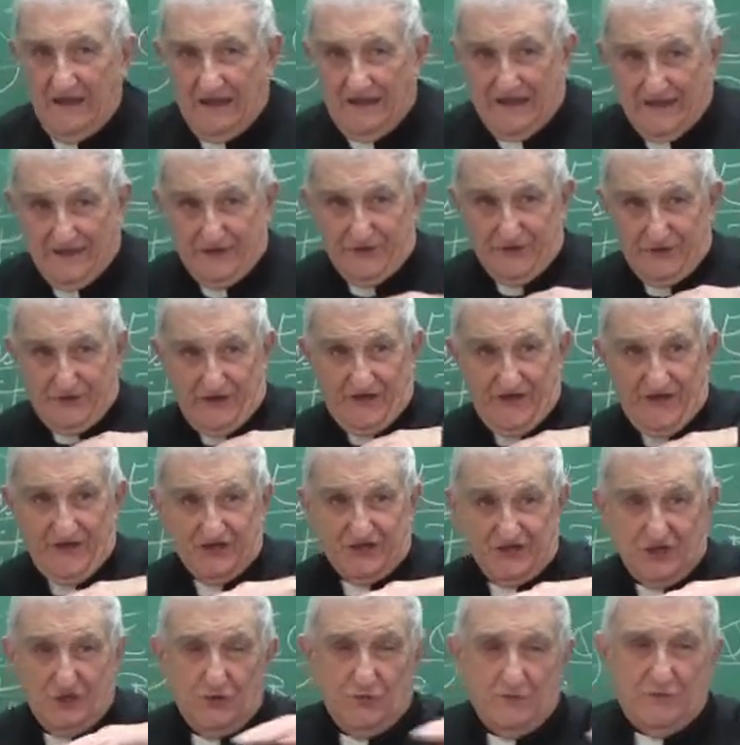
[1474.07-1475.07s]
In
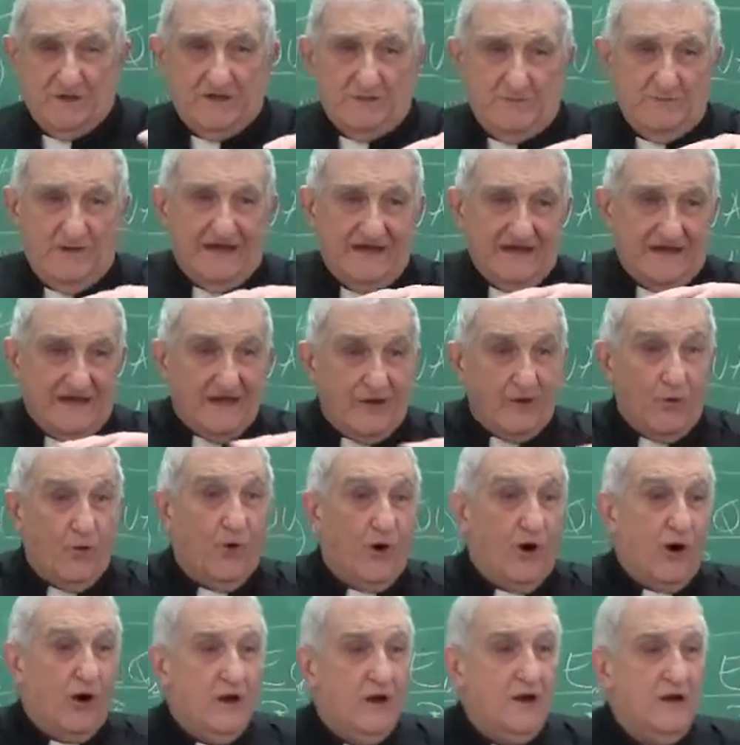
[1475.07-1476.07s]
relation with my
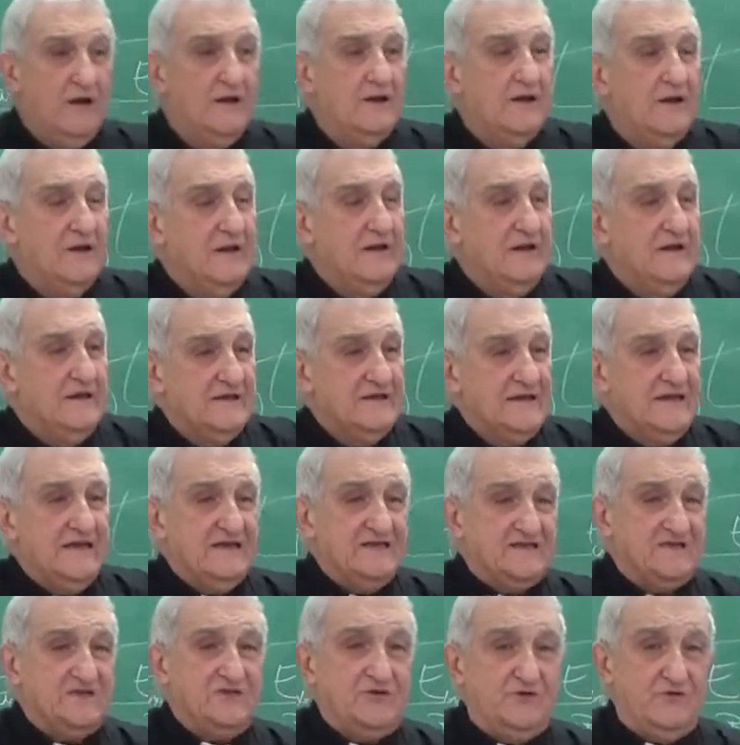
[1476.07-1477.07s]
equal,
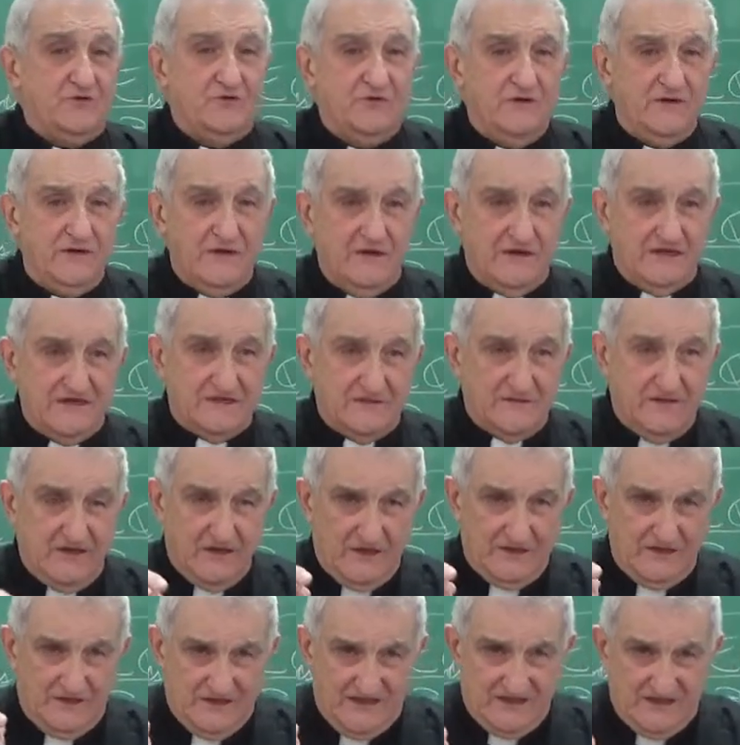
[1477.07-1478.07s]
that's due, is
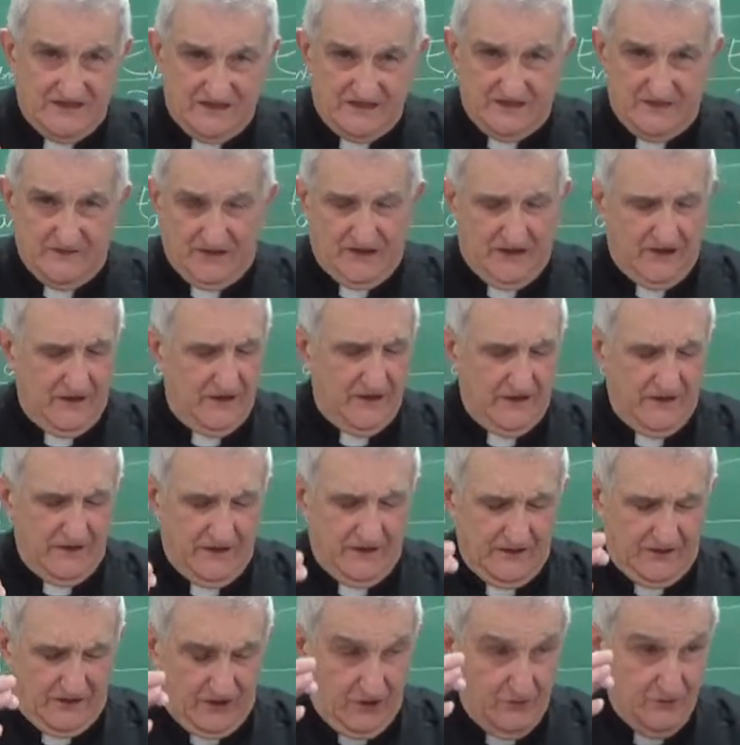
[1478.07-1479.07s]
this
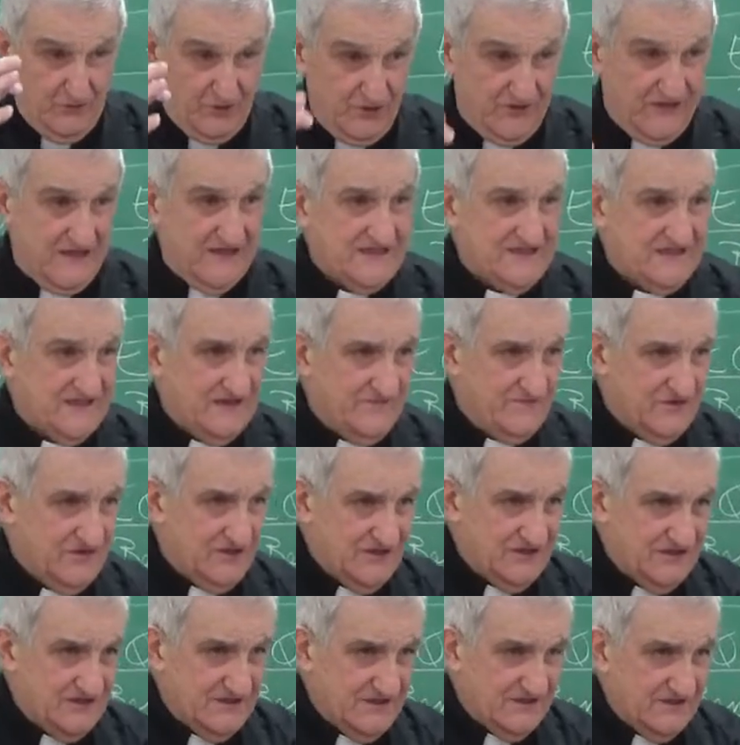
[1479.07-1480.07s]
commutative
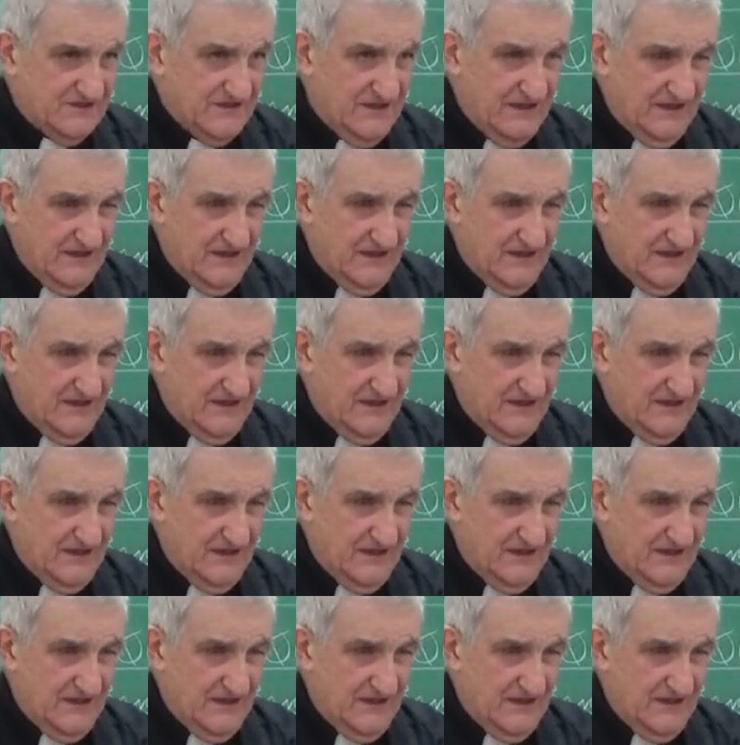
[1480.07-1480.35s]
justice.